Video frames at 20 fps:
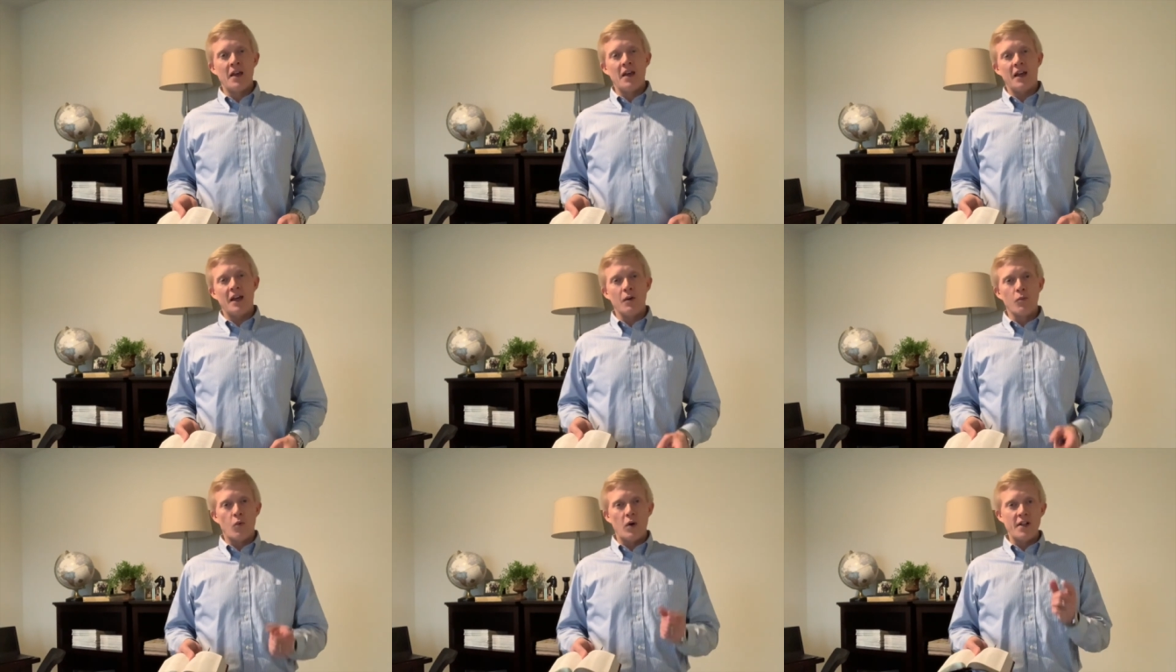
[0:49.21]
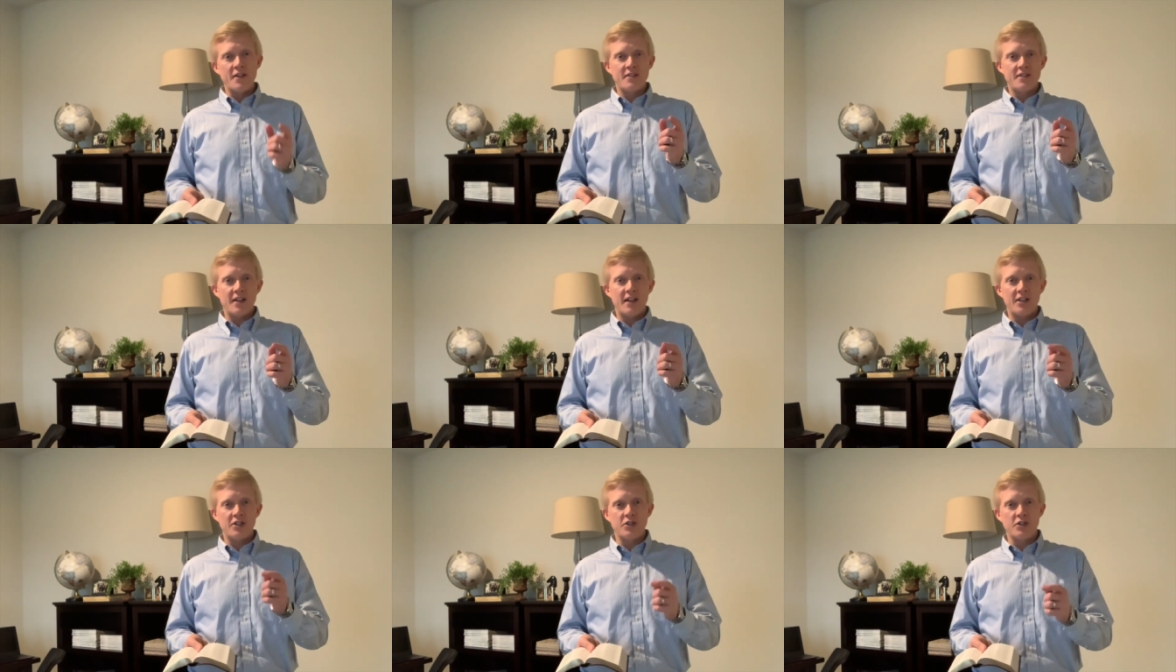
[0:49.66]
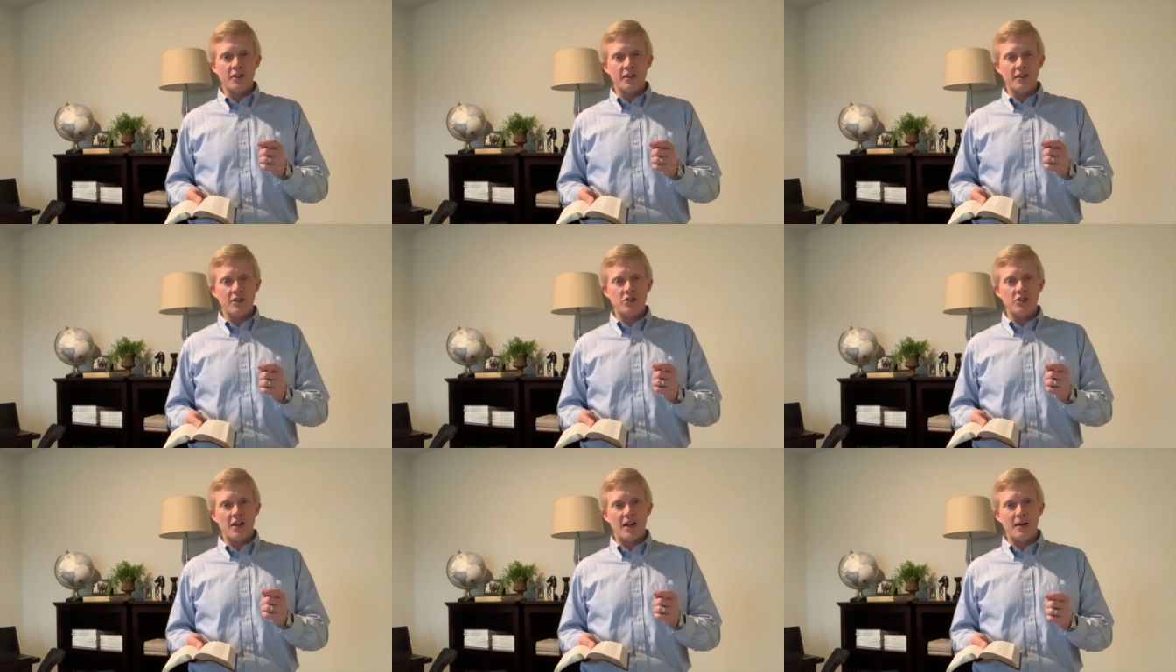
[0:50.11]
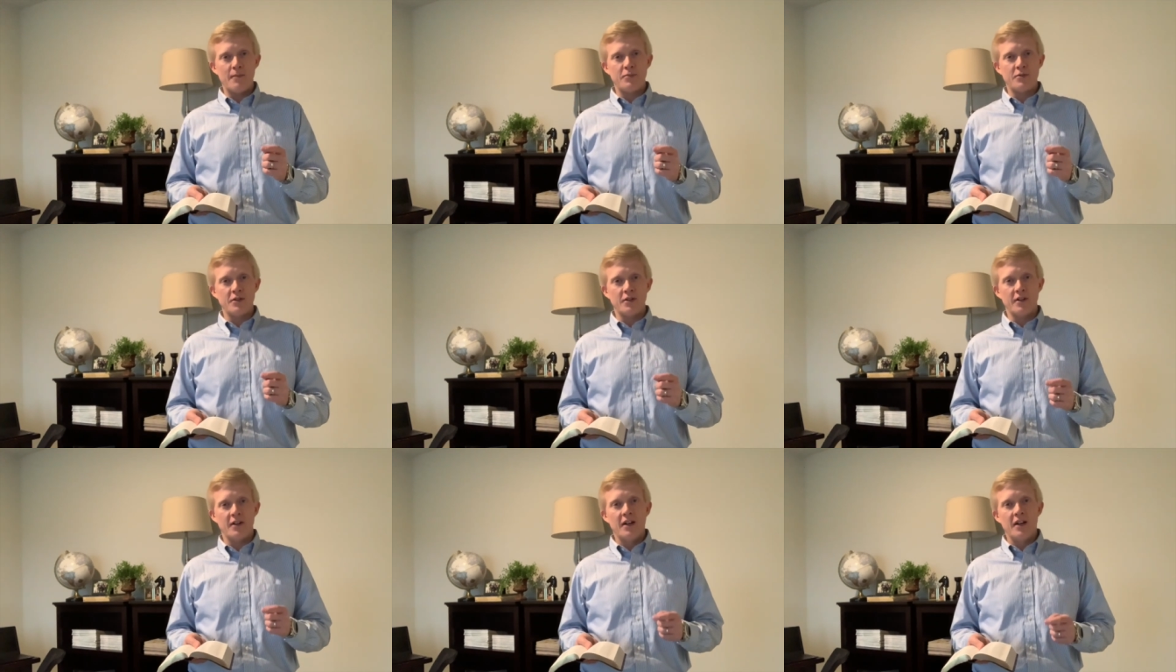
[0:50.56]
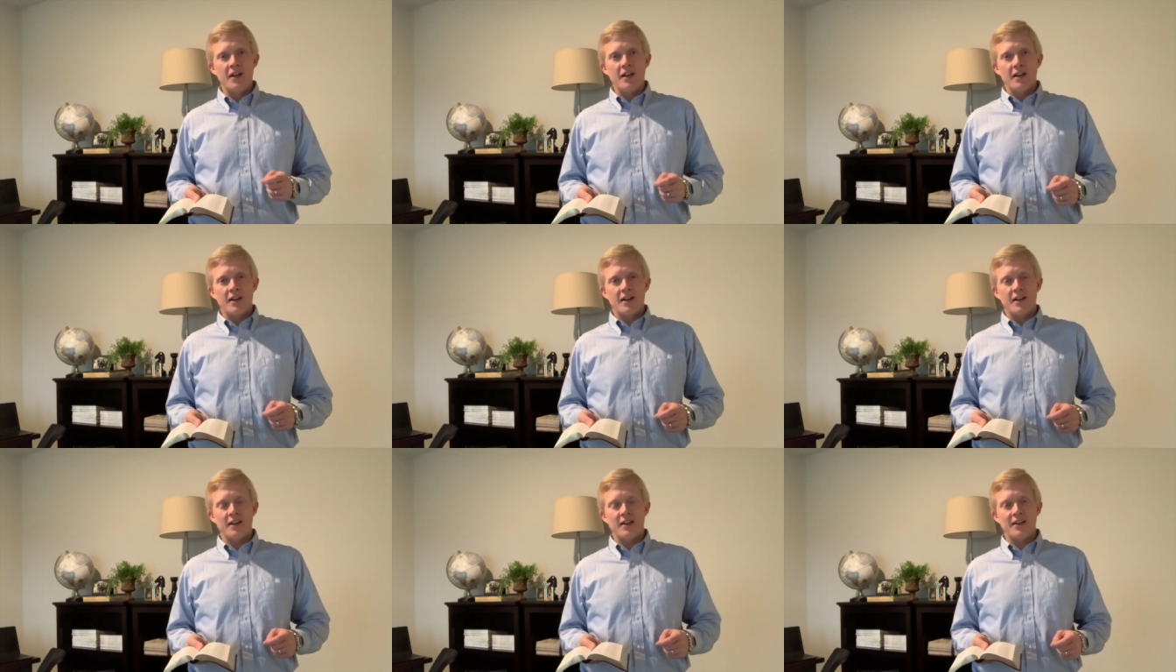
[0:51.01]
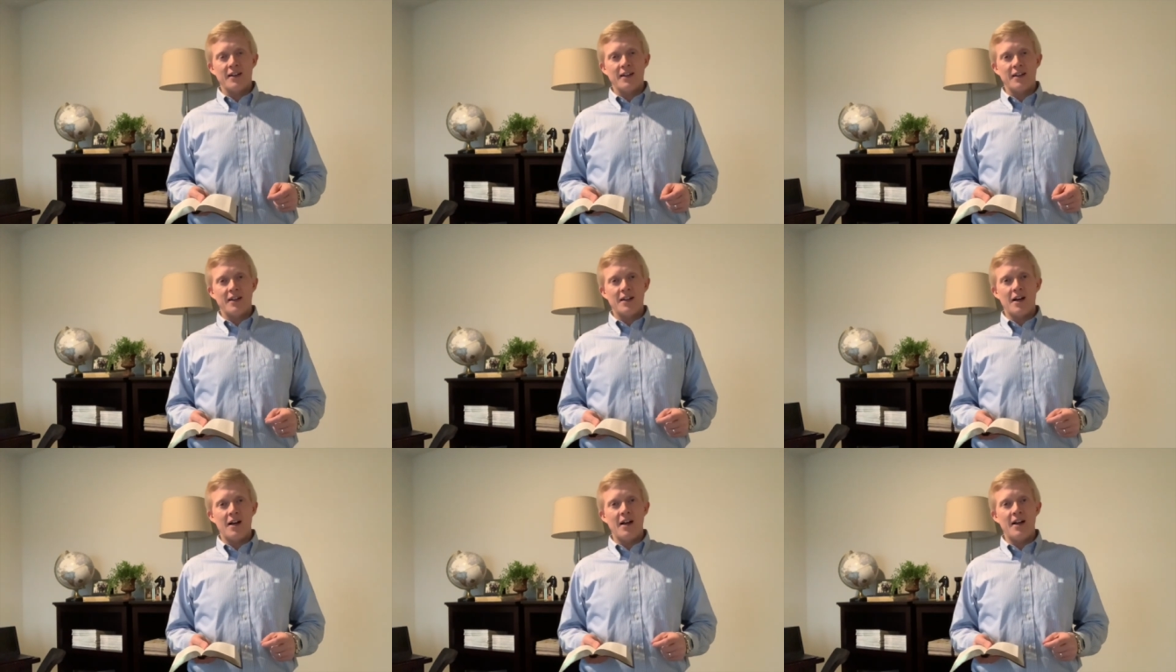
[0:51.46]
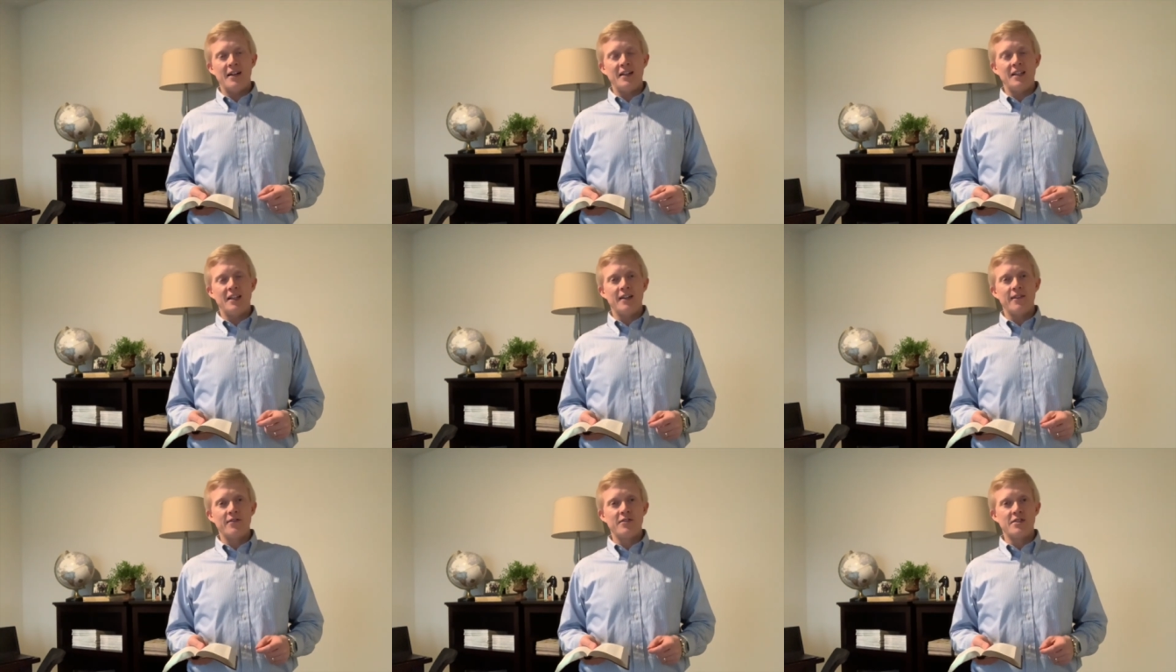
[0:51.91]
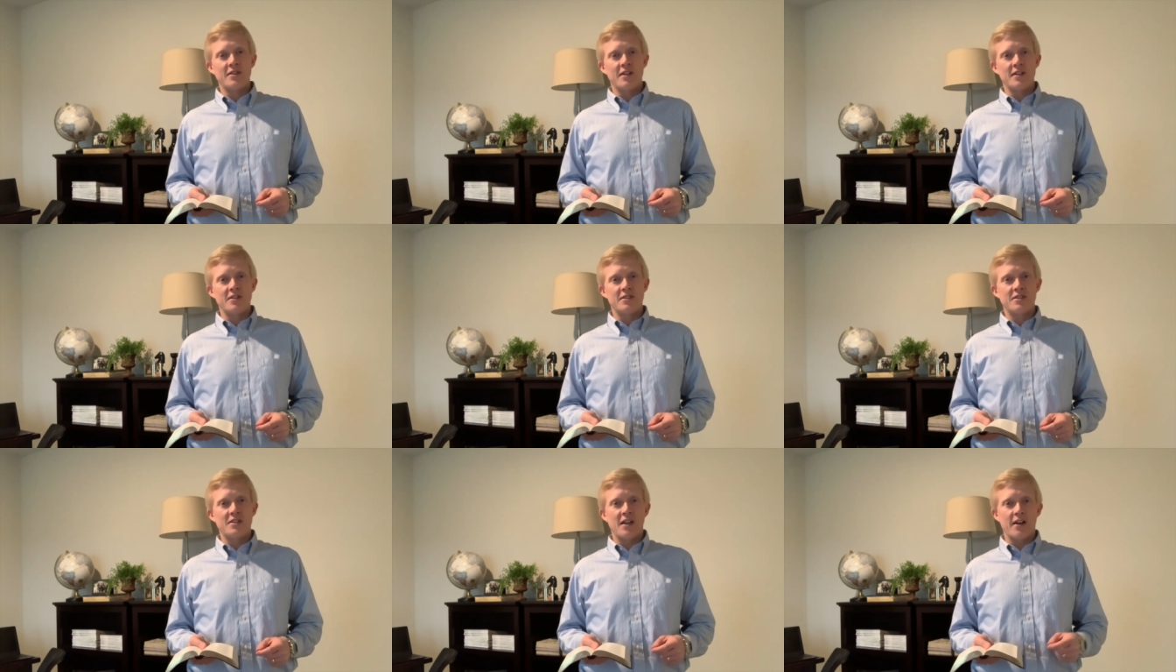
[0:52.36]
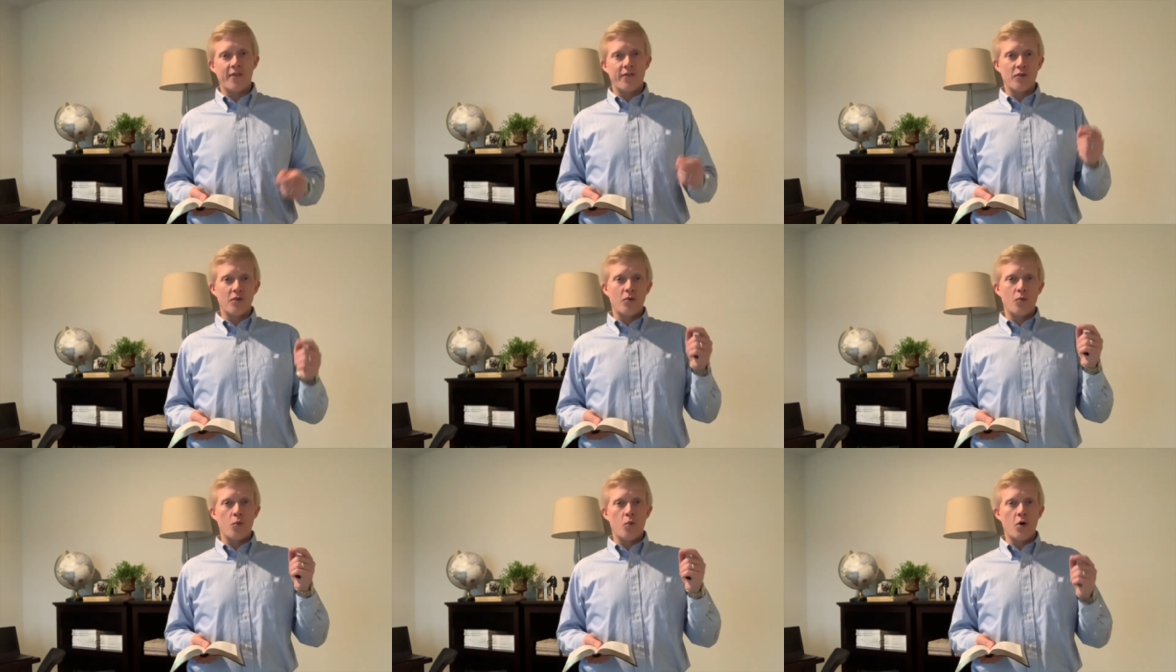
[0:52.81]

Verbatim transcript: In one section of the chapter, God gives us several